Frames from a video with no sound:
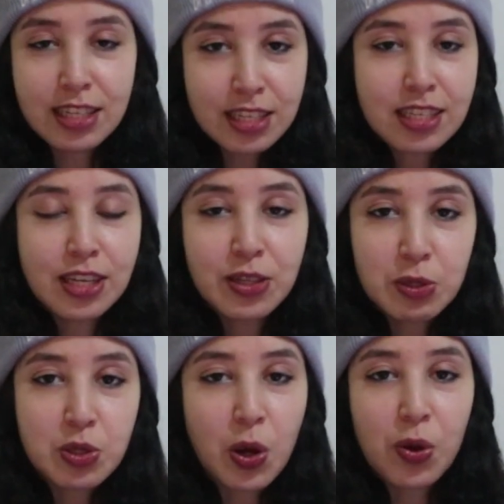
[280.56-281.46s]
single
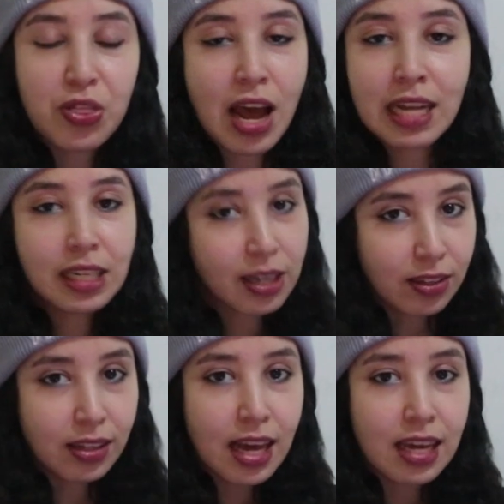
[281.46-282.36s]
song that I
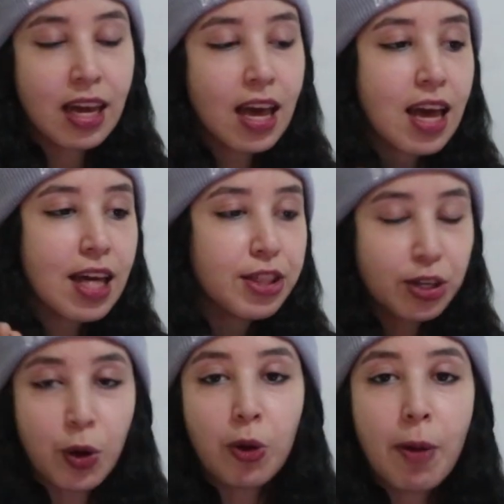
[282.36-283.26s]
didn't like.
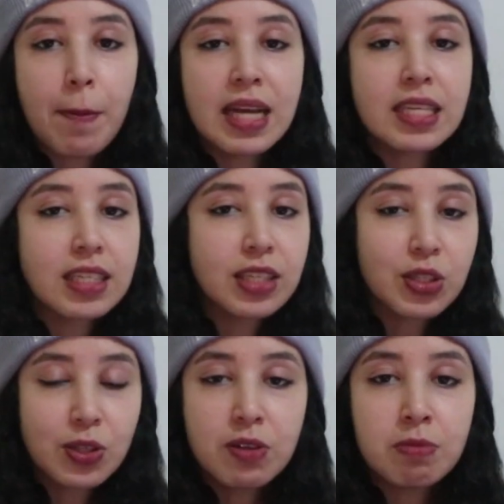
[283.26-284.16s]
They're all
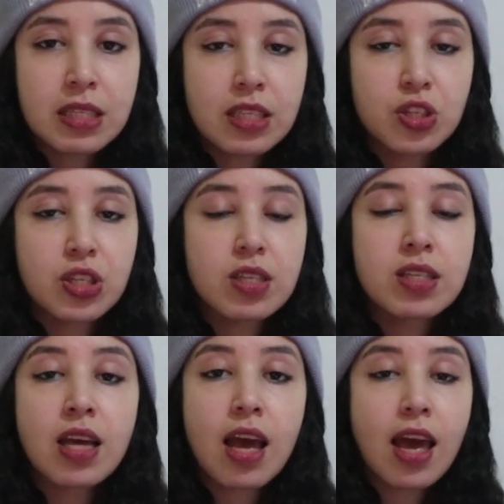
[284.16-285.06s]
amazing, good
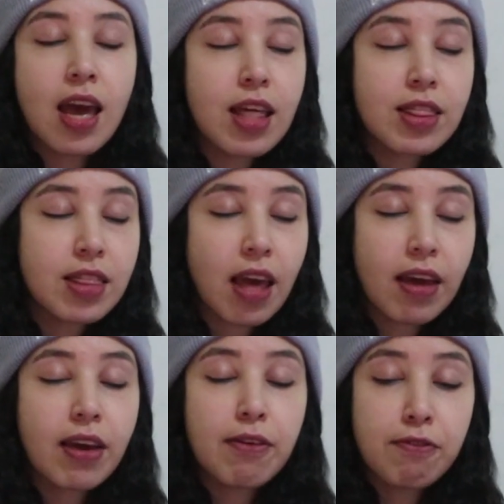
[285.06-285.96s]
messages. They
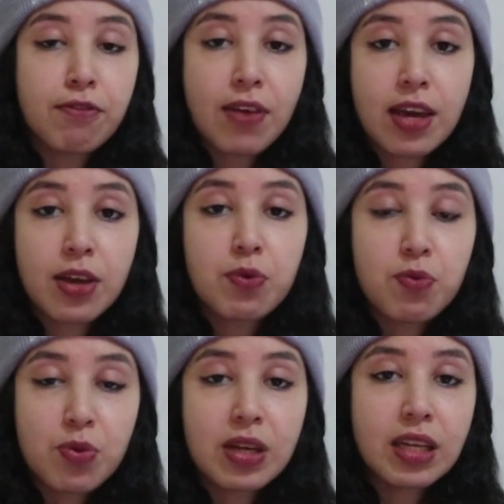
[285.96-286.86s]
convey
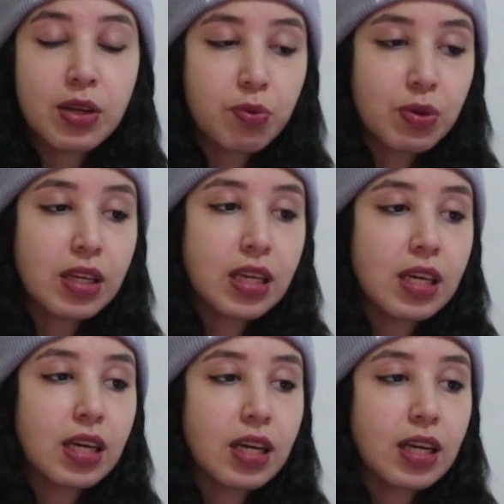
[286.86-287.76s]
really
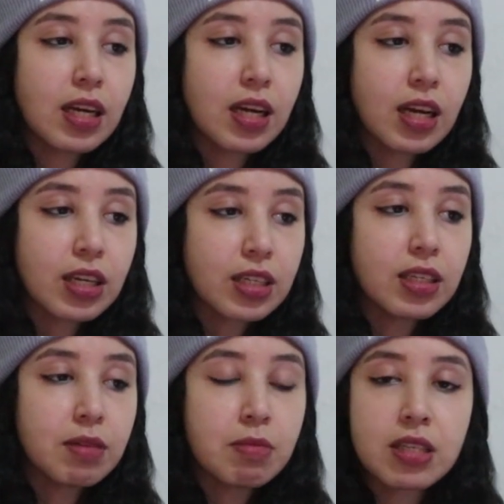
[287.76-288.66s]
a
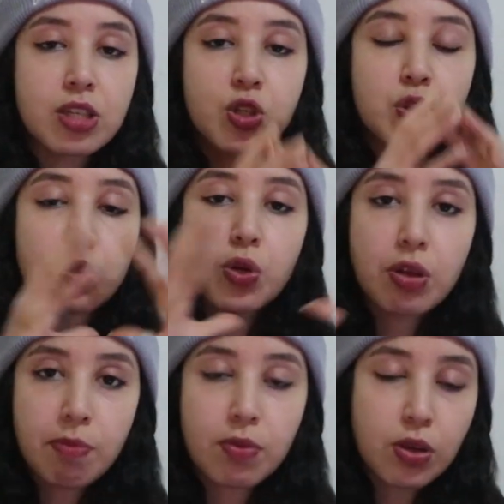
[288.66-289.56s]
good message to
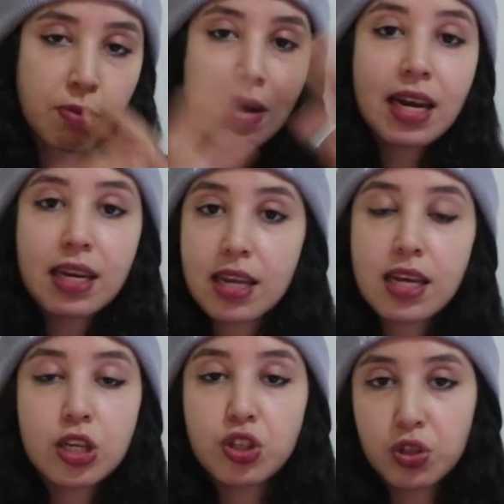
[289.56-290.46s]
humanity
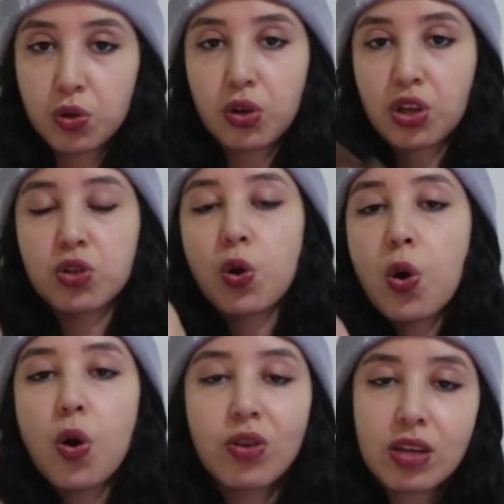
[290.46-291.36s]
in general.
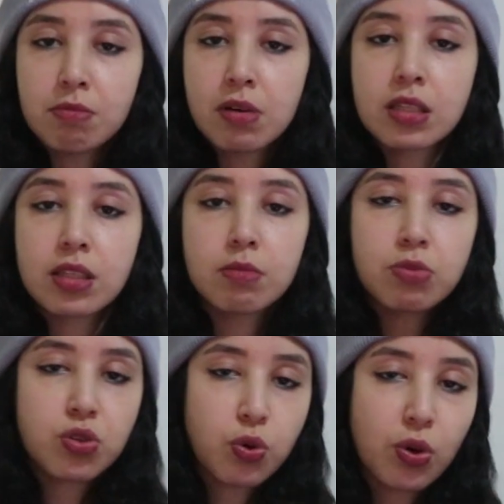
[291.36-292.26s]
Not only
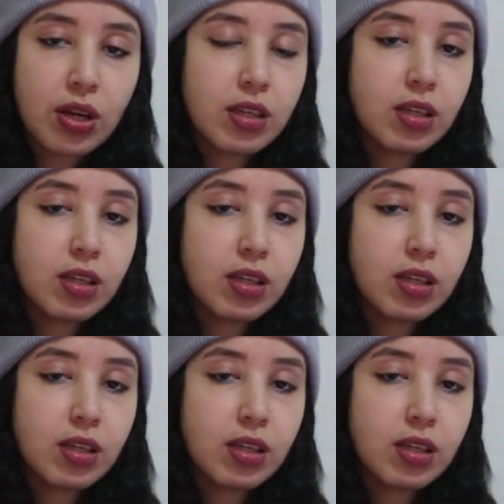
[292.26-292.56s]
Muslims or